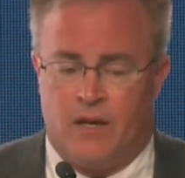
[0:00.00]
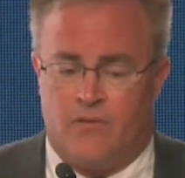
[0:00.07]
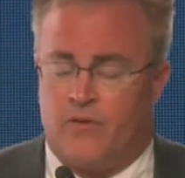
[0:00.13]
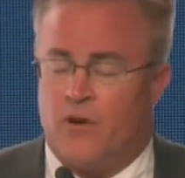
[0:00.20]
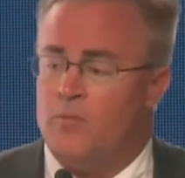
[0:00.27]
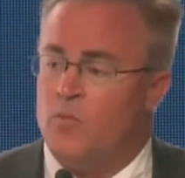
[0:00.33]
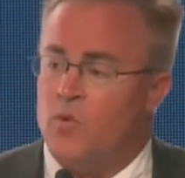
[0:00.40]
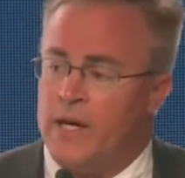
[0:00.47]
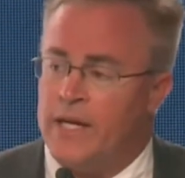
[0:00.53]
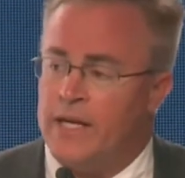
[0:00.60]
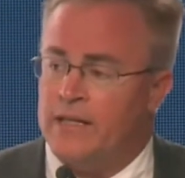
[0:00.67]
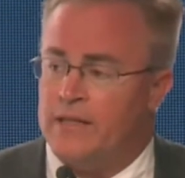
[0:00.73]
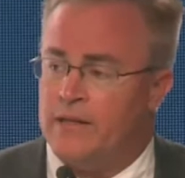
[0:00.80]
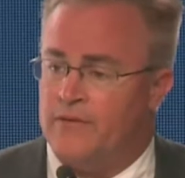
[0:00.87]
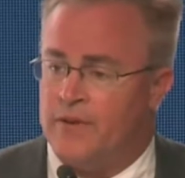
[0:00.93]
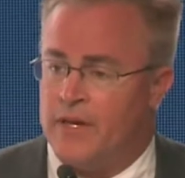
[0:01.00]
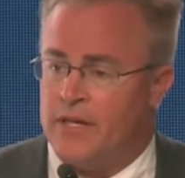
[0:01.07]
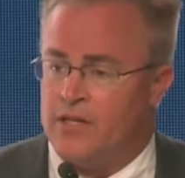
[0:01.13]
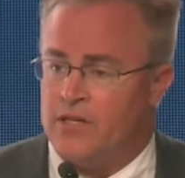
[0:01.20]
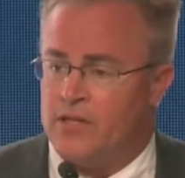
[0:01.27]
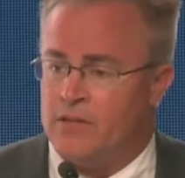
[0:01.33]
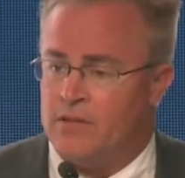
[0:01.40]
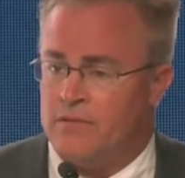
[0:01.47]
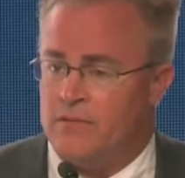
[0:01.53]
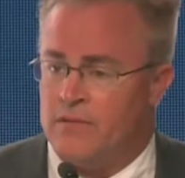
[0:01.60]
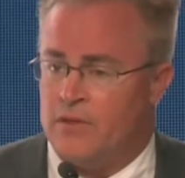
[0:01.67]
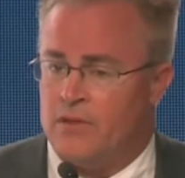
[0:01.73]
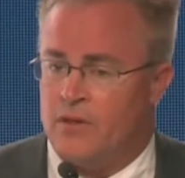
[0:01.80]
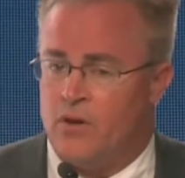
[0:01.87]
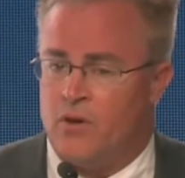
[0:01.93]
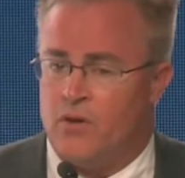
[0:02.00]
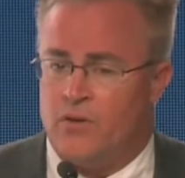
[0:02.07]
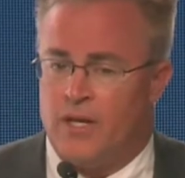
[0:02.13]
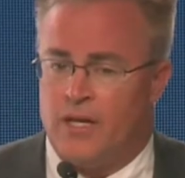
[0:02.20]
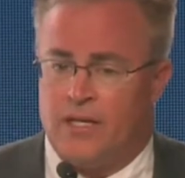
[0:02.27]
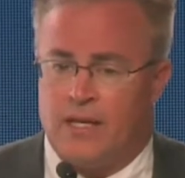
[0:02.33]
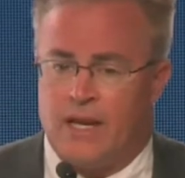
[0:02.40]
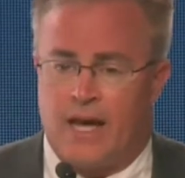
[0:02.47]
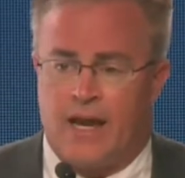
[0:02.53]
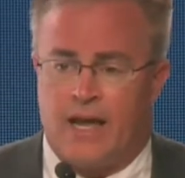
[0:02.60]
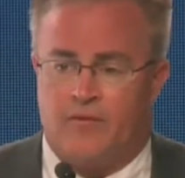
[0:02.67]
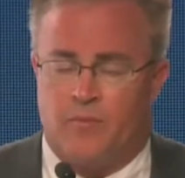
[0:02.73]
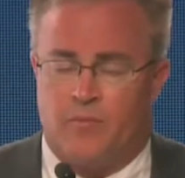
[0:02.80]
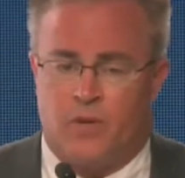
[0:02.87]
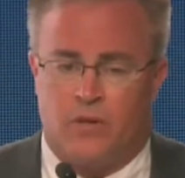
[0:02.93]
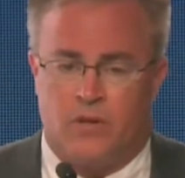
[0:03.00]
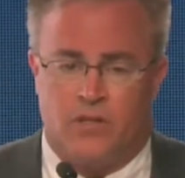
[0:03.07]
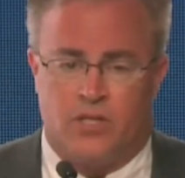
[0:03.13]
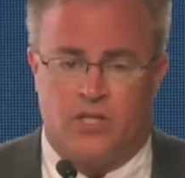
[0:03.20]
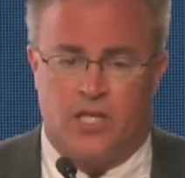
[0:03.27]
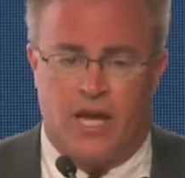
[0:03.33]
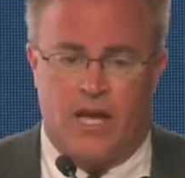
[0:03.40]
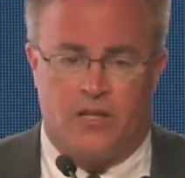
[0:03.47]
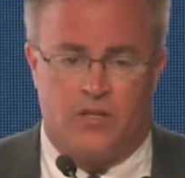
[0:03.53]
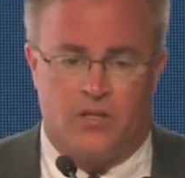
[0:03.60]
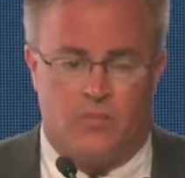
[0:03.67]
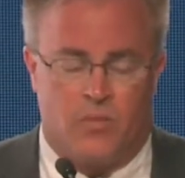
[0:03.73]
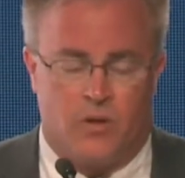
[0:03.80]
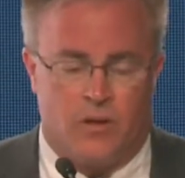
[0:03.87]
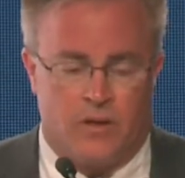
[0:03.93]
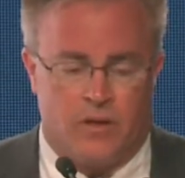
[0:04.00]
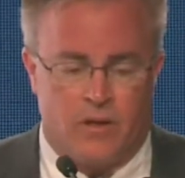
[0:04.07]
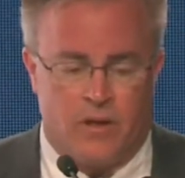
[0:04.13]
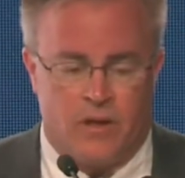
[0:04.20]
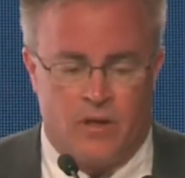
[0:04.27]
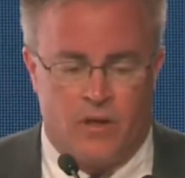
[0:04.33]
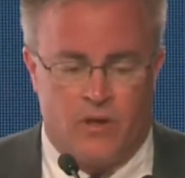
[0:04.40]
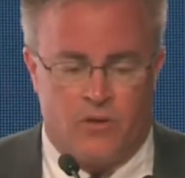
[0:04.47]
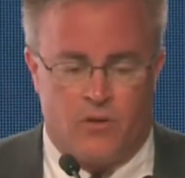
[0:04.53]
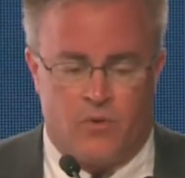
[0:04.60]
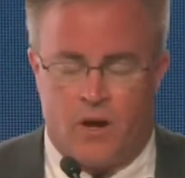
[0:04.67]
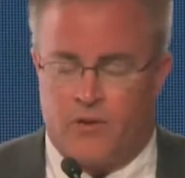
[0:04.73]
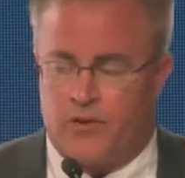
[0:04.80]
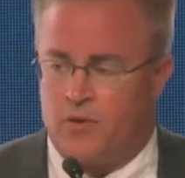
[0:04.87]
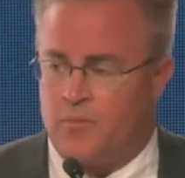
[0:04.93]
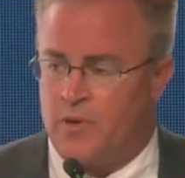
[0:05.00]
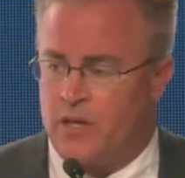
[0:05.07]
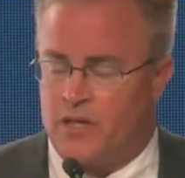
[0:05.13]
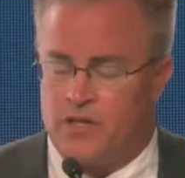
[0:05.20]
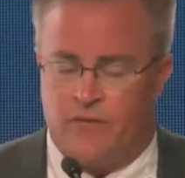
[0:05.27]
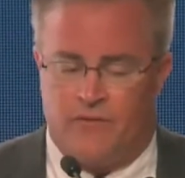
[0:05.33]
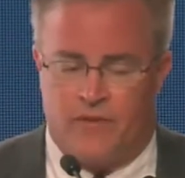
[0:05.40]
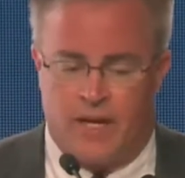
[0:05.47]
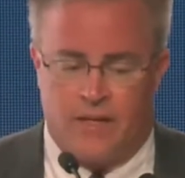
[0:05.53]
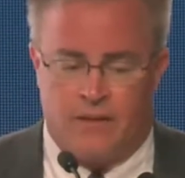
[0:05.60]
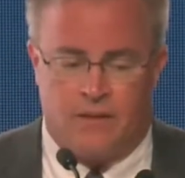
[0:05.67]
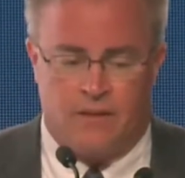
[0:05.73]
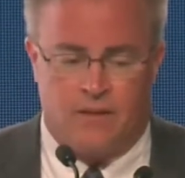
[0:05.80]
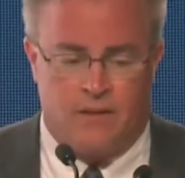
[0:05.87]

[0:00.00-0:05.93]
from weaning to finish, so they did not have a PRRS challenge or burden throughout their production phase.